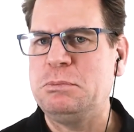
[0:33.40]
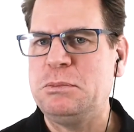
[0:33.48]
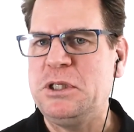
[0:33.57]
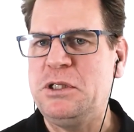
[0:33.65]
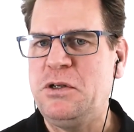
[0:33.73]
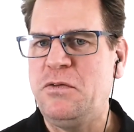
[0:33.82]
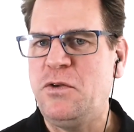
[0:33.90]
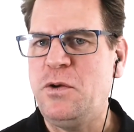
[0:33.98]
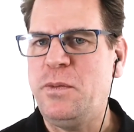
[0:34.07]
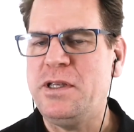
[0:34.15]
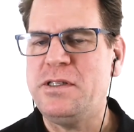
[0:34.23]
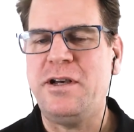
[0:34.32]
interview
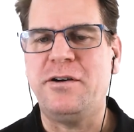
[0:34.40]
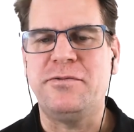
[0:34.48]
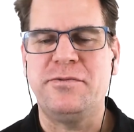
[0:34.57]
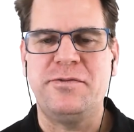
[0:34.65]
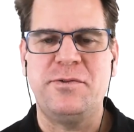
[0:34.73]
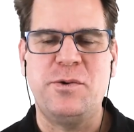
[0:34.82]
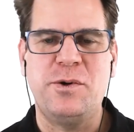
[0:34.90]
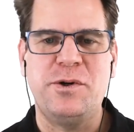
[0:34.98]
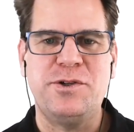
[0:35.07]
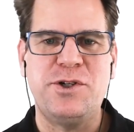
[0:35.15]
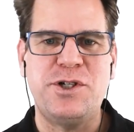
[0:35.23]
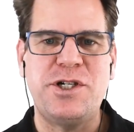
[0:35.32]
myself
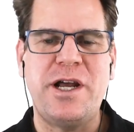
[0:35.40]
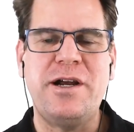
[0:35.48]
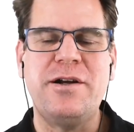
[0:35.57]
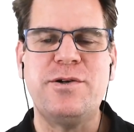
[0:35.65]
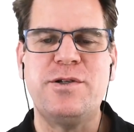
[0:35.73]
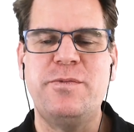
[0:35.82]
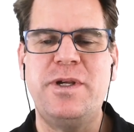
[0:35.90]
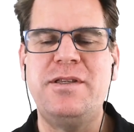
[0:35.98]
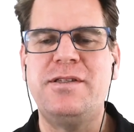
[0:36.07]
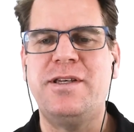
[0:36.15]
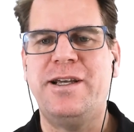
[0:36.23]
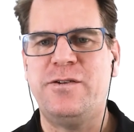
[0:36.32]
or share some
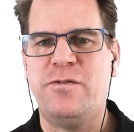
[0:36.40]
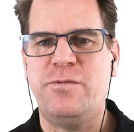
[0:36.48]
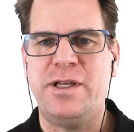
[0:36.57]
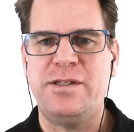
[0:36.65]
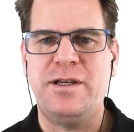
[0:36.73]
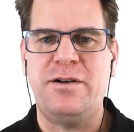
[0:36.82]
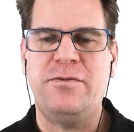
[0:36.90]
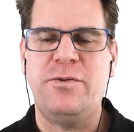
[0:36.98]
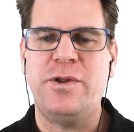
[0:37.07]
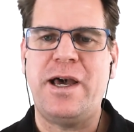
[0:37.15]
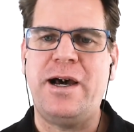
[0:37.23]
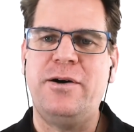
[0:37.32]
insights for myself
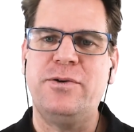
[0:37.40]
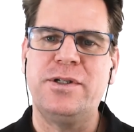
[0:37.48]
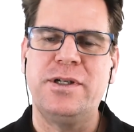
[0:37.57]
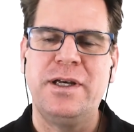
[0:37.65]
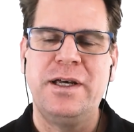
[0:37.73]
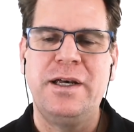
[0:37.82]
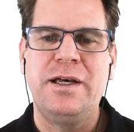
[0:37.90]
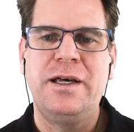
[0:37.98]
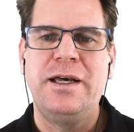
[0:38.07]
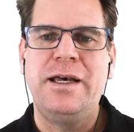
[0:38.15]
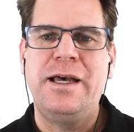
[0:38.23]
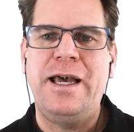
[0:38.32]
without
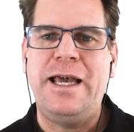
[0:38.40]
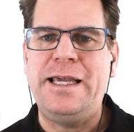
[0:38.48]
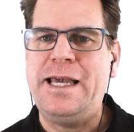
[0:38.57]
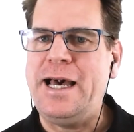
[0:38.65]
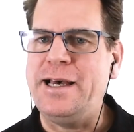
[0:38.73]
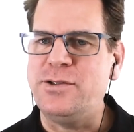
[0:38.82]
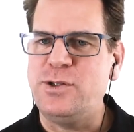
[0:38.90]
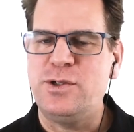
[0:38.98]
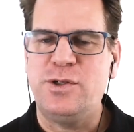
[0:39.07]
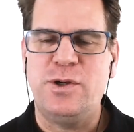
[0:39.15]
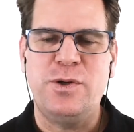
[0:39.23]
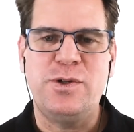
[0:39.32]
a guest.
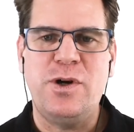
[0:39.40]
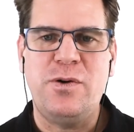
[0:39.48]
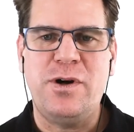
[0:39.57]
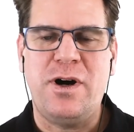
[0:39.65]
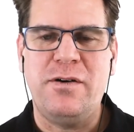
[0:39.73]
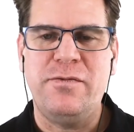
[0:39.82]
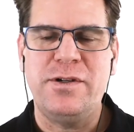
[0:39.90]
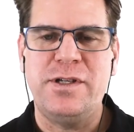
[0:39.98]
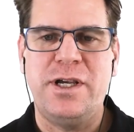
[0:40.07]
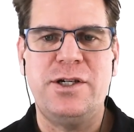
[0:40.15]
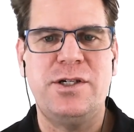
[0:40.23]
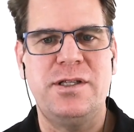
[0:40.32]
So there's no
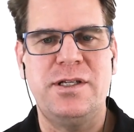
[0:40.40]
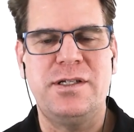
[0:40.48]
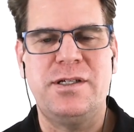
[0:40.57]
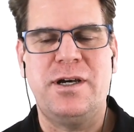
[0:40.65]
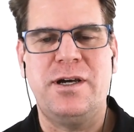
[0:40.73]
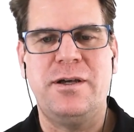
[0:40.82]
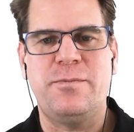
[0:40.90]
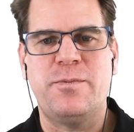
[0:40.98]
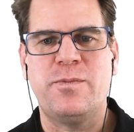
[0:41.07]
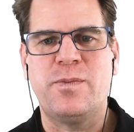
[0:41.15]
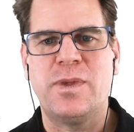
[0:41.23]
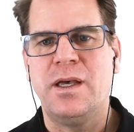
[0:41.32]
conversation this time.
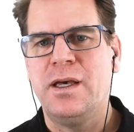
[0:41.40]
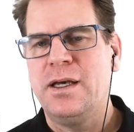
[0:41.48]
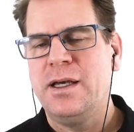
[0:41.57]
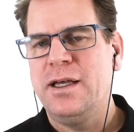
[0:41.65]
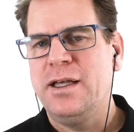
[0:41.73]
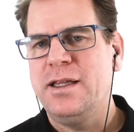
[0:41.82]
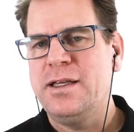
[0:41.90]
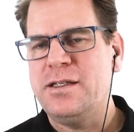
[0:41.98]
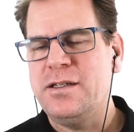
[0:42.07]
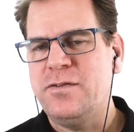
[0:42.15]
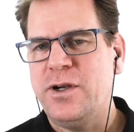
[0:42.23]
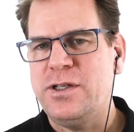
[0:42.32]
This
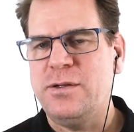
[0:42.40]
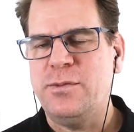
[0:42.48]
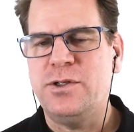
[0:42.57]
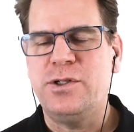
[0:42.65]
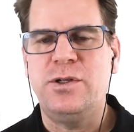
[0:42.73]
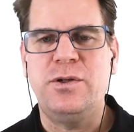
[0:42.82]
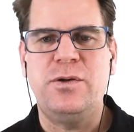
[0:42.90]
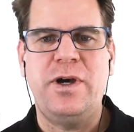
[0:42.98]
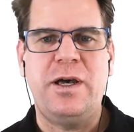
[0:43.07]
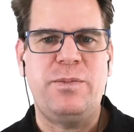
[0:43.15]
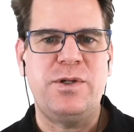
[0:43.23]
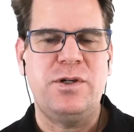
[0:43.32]
is very similar to
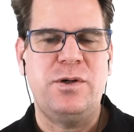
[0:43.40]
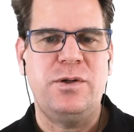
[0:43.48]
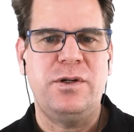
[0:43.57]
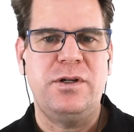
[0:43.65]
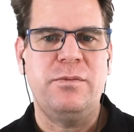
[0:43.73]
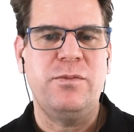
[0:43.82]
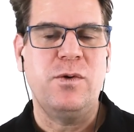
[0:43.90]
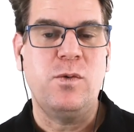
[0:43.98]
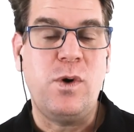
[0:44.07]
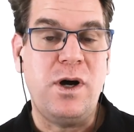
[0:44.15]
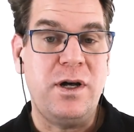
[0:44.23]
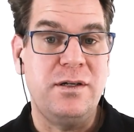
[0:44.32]
episode number
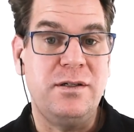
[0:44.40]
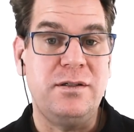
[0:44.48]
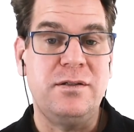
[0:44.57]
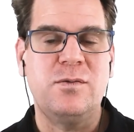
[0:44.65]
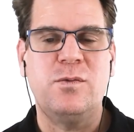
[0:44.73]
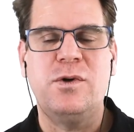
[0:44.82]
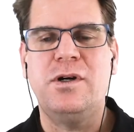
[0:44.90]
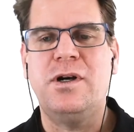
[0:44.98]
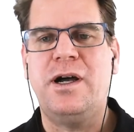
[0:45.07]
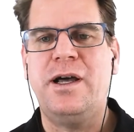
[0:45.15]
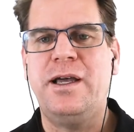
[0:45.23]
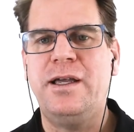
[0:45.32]
1, where
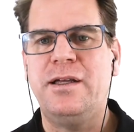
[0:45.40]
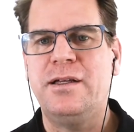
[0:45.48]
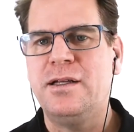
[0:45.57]
I